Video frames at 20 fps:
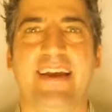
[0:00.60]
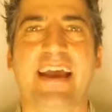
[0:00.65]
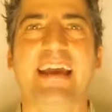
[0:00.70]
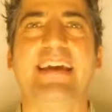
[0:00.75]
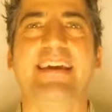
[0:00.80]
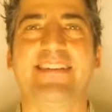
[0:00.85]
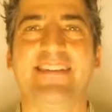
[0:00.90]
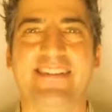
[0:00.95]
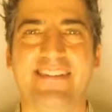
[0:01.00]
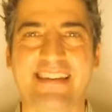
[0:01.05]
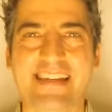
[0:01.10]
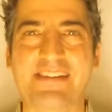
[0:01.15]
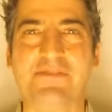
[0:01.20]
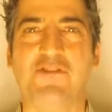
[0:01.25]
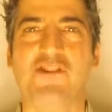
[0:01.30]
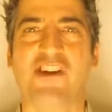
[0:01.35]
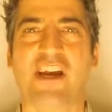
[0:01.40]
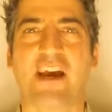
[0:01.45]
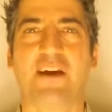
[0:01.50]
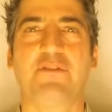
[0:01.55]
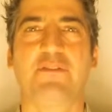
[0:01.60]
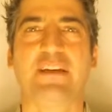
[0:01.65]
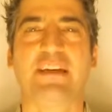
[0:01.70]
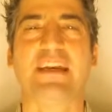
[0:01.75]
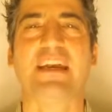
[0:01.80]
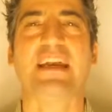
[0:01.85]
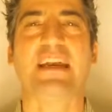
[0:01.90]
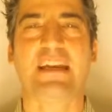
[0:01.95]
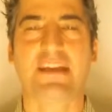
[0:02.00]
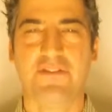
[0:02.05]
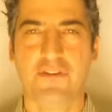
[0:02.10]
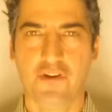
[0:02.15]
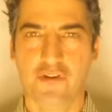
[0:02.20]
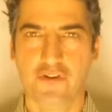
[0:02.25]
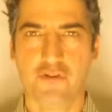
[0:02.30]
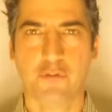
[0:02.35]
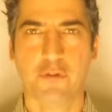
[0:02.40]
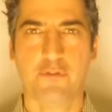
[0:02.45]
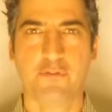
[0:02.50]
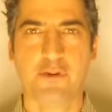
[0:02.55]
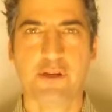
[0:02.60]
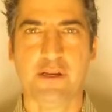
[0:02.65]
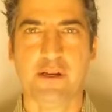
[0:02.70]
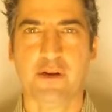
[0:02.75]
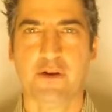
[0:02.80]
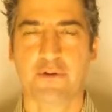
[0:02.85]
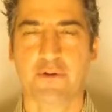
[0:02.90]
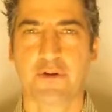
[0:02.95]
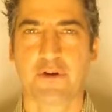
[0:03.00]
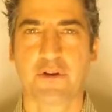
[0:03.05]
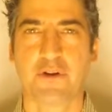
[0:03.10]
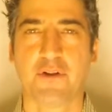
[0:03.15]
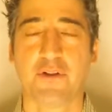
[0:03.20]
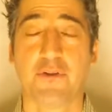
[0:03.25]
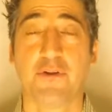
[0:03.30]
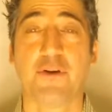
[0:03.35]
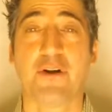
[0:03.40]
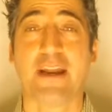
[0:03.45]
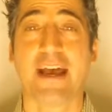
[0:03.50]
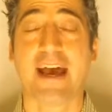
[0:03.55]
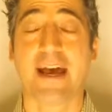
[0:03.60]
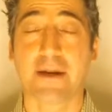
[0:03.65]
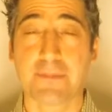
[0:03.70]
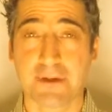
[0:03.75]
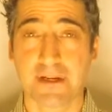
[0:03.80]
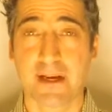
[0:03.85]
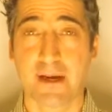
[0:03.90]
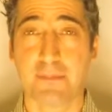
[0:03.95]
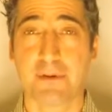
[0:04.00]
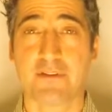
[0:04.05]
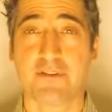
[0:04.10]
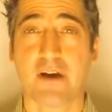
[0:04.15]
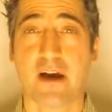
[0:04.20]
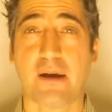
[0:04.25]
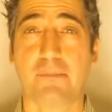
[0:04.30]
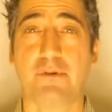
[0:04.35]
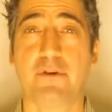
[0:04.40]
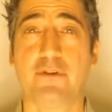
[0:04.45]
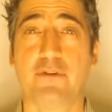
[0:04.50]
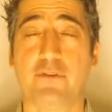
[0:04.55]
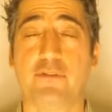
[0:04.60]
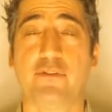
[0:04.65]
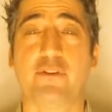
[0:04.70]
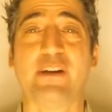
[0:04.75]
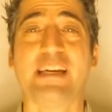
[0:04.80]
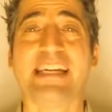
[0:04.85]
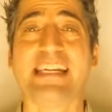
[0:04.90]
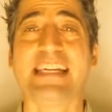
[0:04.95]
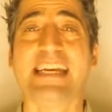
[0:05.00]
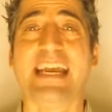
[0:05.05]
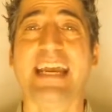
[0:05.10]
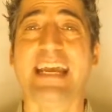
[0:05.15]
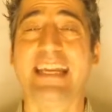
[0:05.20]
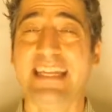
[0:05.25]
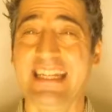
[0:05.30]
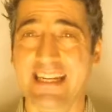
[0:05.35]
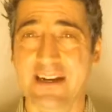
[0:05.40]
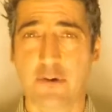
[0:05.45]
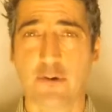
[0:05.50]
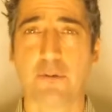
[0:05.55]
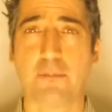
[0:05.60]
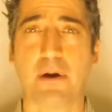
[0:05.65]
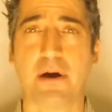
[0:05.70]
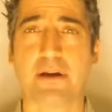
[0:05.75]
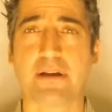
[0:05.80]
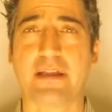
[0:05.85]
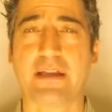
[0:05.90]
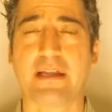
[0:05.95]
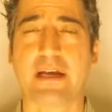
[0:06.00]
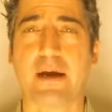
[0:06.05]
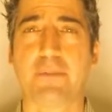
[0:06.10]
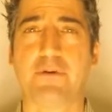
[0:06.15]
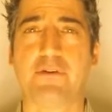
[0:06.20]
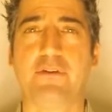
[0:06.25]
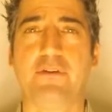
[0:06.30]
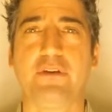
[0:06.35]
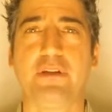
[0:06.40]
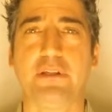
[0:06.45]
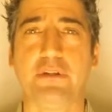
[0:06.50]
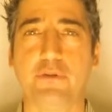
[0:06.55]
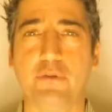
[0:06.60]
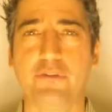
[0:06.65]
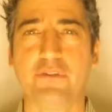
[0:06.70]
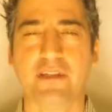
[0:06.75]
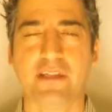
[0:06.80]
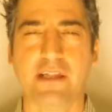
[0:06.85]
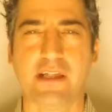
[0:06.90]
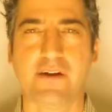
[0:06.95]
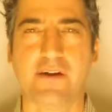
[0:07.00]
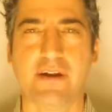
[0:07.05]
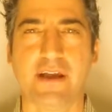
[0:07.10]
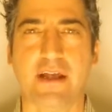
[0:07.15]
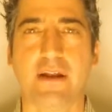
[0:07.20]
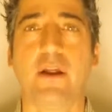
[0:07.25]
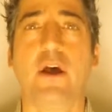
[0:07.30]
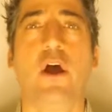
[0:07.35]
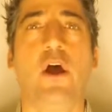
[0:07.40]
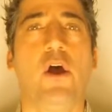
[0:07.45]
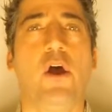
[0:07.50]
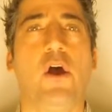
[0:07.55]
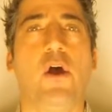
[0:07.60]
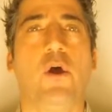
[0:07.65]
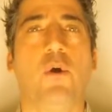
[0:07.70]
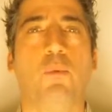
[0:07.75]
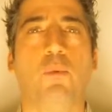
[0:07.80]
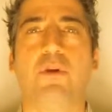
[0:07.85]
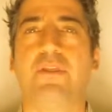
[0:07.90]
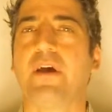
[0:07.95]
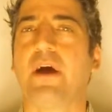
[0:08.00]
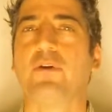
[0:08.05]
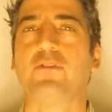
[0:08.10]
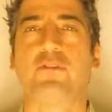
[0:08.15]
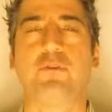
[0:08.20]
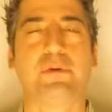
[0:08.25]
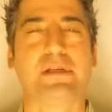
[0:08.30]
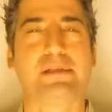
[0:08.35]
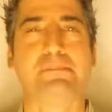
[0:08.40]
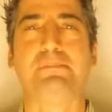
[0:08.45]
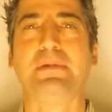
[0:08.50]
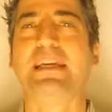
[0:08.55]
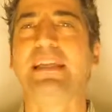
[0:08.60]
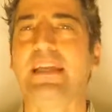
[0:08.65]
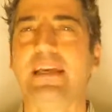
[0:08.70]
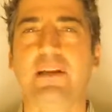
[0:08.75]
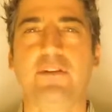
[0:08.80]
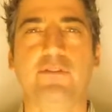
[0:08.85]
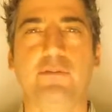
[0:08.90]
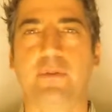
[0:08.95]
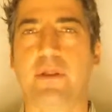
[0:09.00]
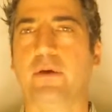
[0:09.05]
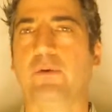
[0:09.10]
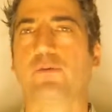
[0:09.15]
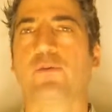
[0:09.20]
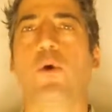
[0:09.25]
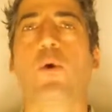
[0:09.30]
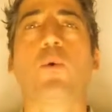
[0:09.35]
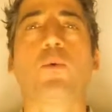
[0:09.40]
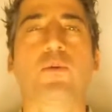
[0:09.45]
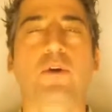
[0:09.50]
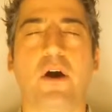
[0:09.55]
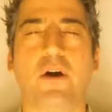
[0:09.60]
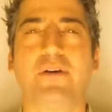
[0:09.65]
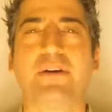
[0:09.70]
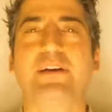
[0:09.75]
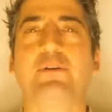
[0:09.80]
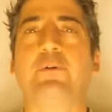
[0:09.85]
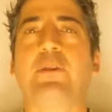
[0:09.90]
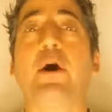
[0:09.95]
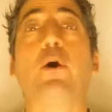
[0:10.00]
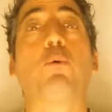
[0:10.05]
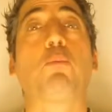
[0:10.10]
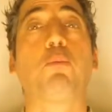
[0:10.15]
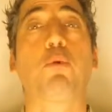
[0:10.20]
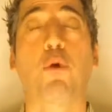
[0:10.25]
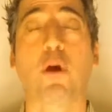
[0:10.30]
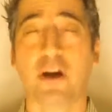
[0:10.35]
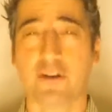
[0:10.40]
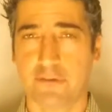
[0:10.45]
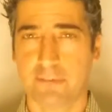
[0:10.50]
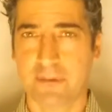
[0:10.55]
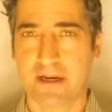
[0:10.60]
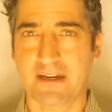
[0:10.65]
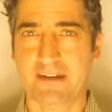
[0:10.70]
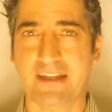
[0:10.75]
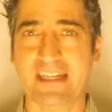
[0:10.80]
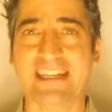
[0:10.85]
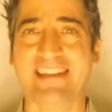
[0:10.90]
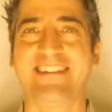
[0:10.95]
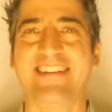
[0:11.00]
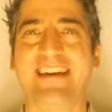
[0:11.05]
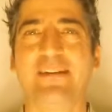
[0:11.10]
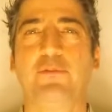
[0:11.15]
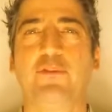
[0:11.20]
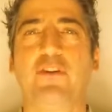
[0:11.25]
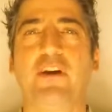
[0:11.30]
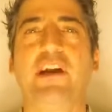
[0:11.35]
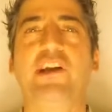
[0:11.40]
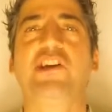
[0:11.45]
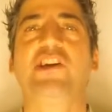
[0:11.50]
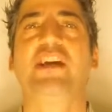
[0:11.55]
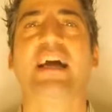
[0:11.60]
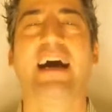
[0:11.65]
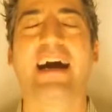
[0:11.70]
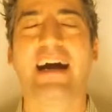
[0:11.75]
Hey, it's Steve Jaffe. In this short video, you're going to learn how to become a top producer in any network marketing opportunity using the internet without doing meetings, without cold calling, without prospecting. Same strategy